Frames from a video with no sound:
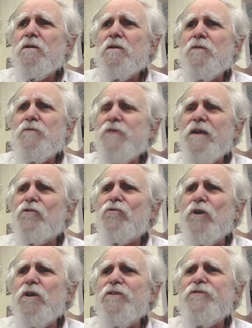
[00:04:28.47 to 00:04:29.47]
Now, it's not a
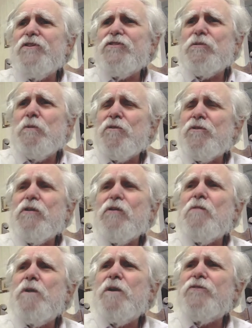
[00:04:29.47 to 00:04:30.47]
criticism of the
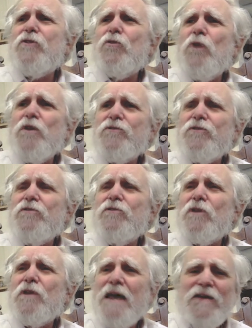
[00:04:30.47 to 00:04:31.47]
theory, but it's a question
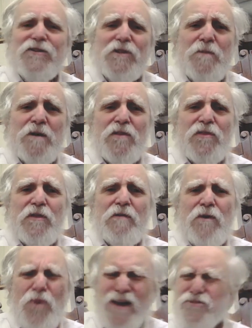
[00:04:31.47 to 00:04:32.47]
you could ask about the
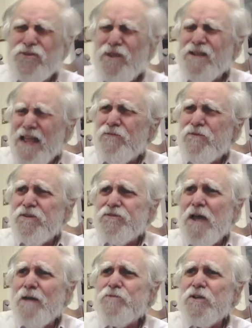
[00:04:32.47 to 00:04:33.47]
theory. Why should it have this
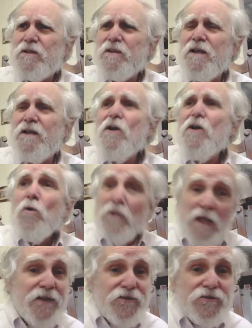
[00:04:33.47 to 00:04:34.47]
object in it?
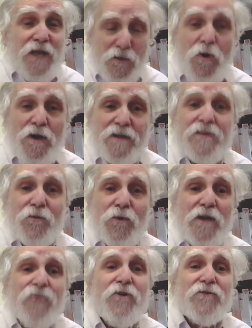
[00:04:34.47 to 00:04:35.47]
Well, Einstein wanted the
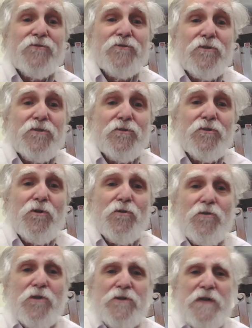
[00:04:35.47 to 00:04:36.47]
wave function to,
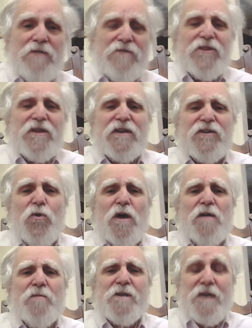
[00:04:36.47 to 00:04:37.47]
uh, and everything in
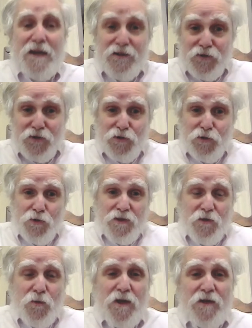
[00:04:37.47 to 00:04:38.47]
quantum mechanics, including
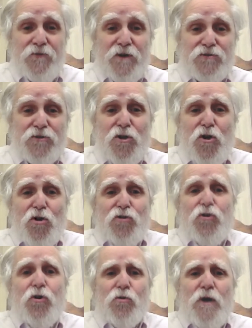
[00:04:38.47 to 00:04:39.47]
the wave function,
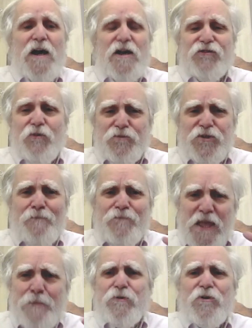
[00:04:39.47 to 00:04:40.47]
to arise from some
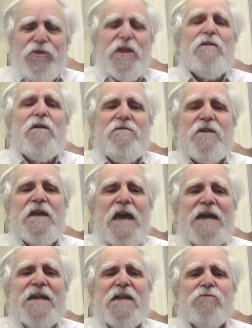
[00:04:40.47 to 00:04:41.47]
deeper theory of the
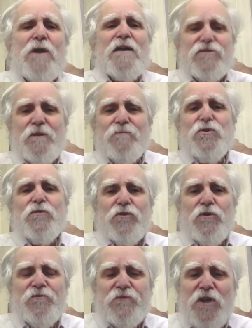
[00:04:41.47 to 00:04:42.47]
kind he writes, some,
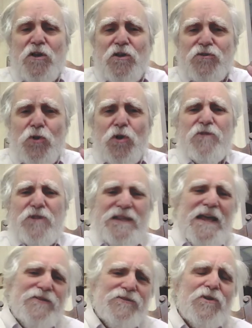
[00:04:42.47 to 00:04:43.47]
some sort of
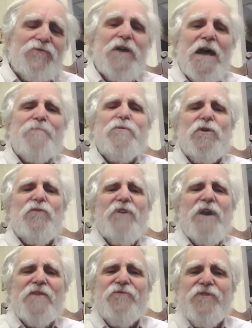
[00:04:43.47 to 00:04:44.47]
classical type
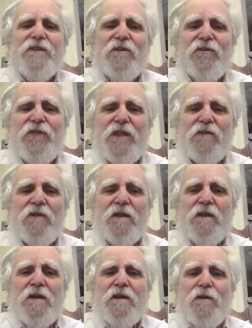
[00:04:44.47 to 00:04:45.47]
unified field theory.
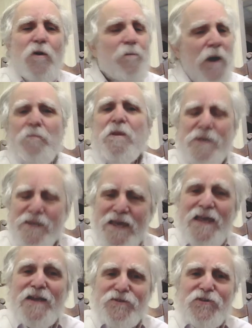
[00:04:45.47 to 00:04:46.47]
Well, Bohmian
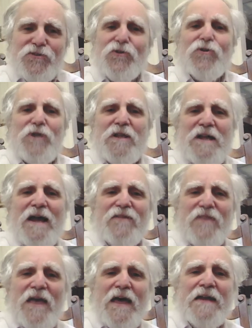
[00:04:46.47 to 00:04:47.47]
mechanics is certainly
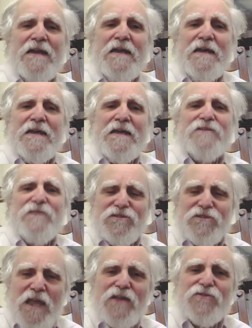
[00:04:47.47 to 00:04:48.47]
not that. It
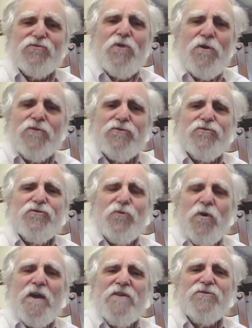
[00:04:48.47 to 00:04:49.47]
just takes Schrödinger's
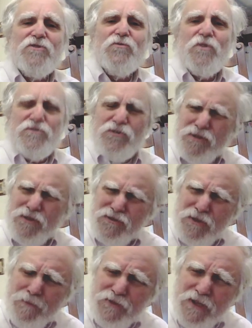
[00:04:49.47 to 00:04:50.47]
equation, which is in
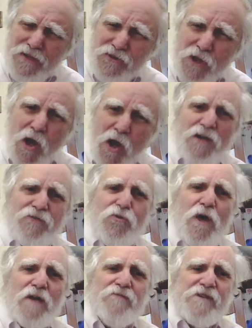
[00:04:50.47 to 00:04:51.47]
some sense the heart of
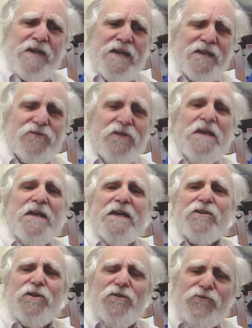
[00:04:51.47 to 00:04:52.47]
quantum mechanics,
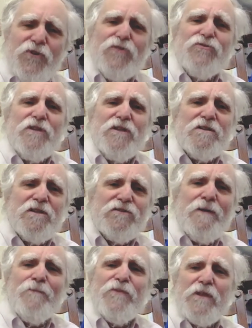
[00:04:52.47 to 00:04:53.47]
and converts it into
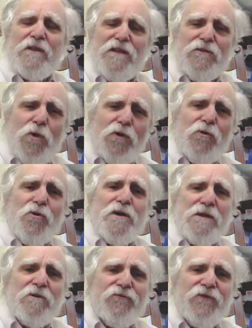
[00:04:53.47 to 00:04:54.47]
something, into a
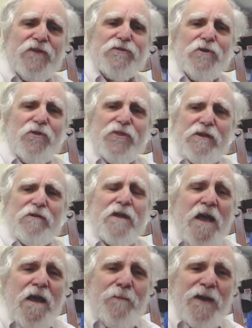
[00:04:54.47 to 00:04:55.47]
coherent physical
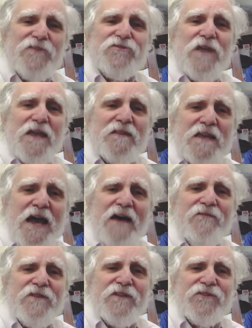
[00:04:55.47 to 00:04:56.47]
theory by saying the
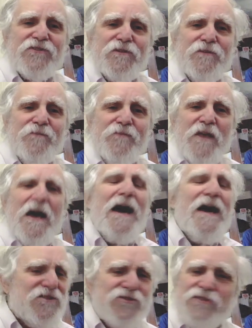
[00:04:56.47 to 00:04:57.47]
obvious.
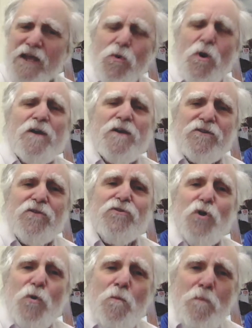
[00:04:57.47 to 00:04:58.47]
Einstein wanted to
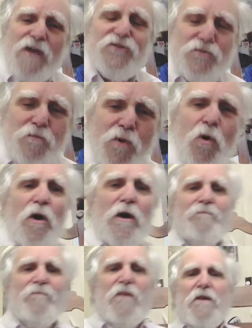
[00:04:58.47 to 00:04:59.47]
do much
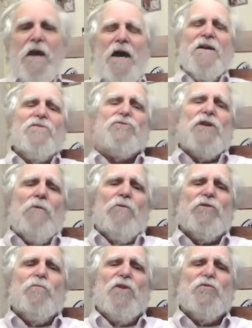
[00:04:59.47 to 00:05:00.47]
more. Einstein
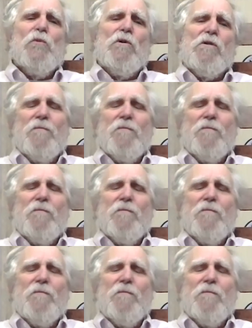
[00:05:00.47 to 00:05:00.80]
was much more